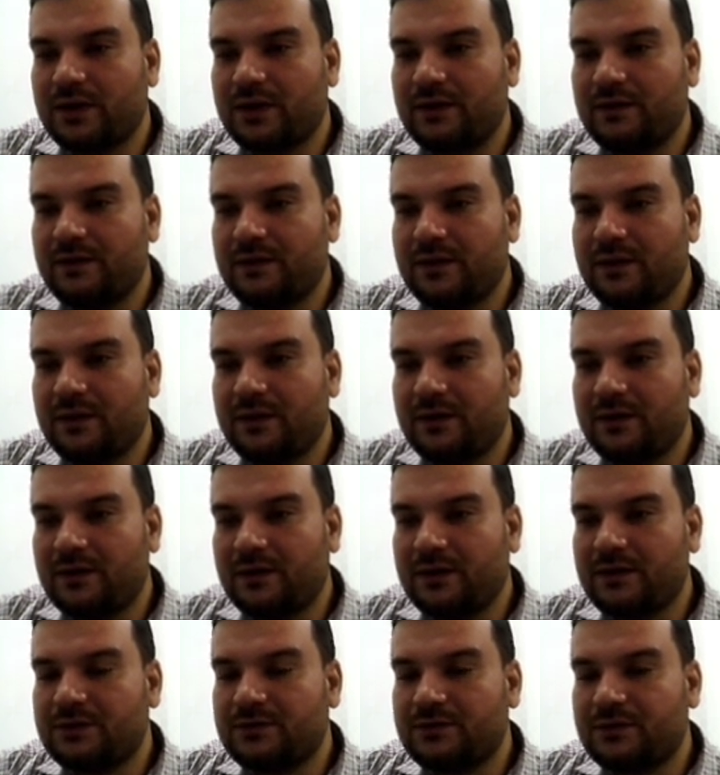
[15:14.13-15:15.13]
in there
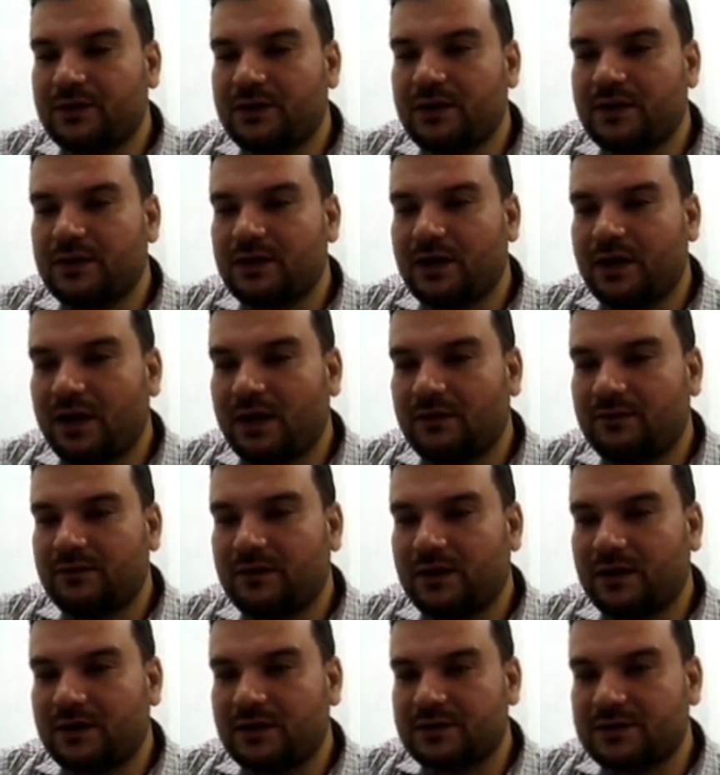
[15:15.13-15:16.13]
in 3.5
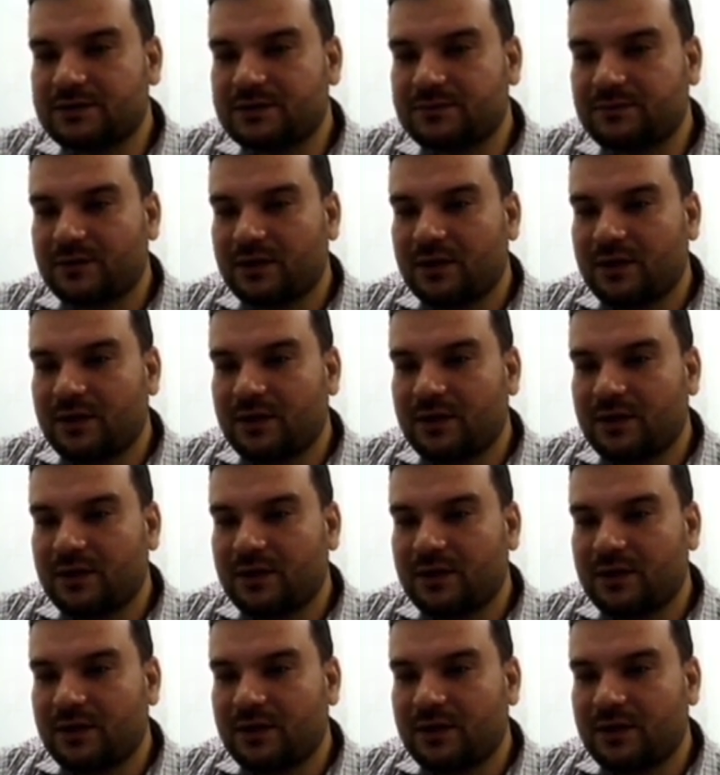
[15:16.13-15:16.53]
hours?